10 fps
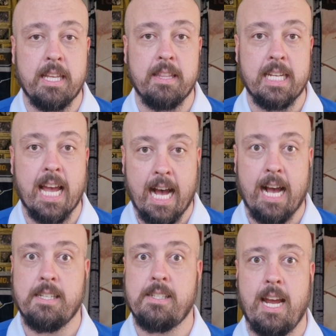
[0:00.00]
in the
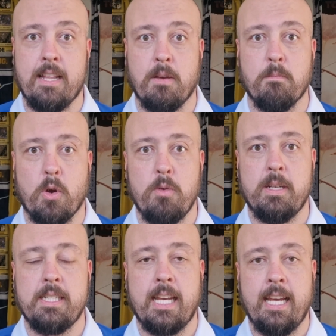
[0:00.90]
arse at the
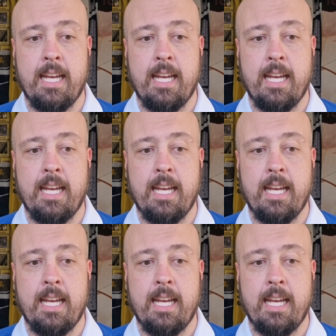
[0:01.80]
moment.